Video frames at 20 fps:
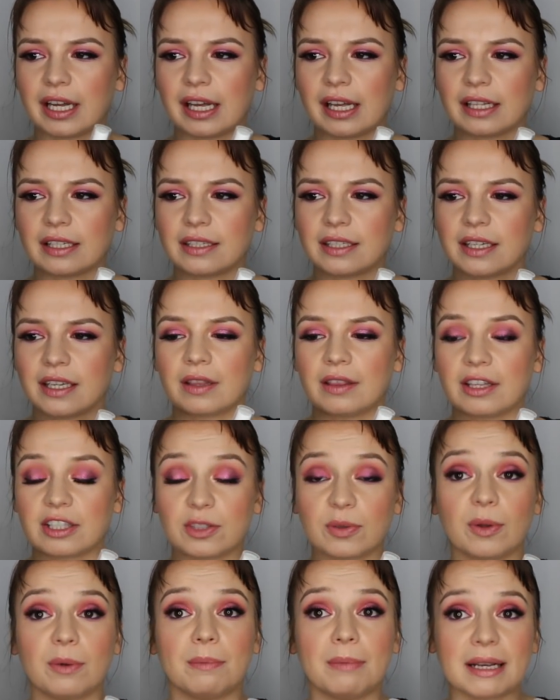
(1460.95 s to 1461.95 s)
and
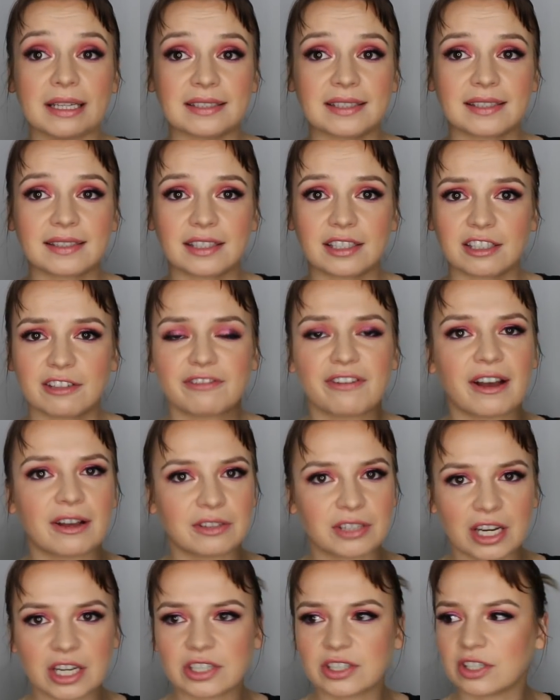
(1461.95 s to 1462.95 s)
this one mixes into
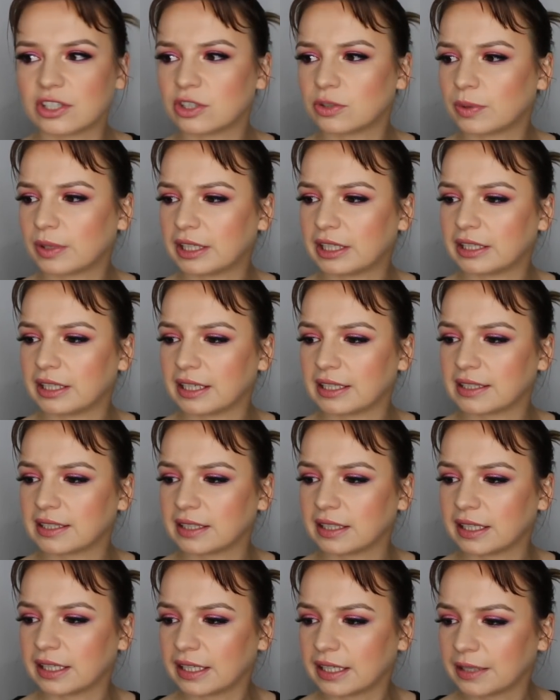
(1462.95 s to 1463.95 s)
foundations really
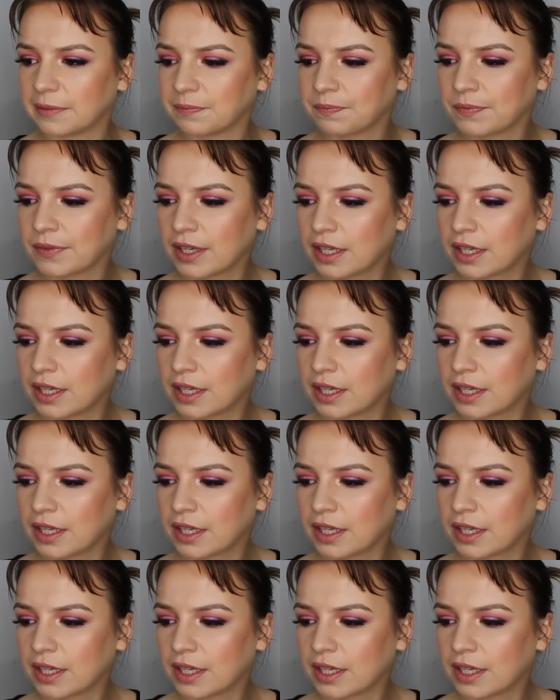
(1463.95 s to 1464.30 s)
nicely.